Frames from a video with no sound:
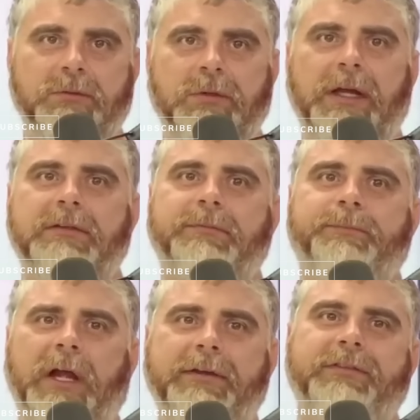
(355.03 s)
what
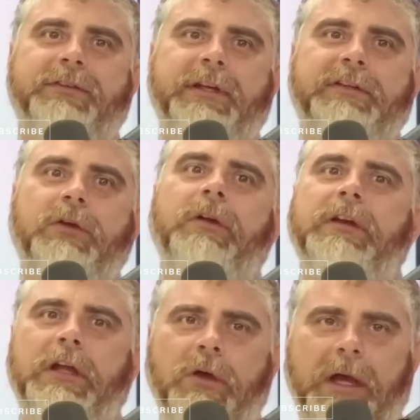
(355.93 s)
price did
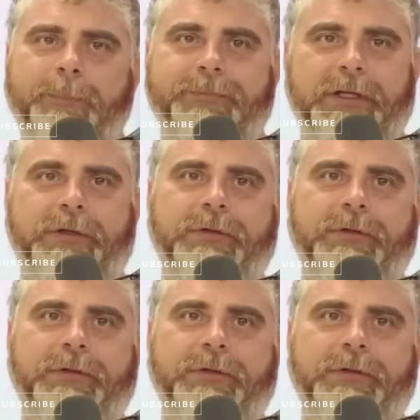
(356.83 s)
coin go up to?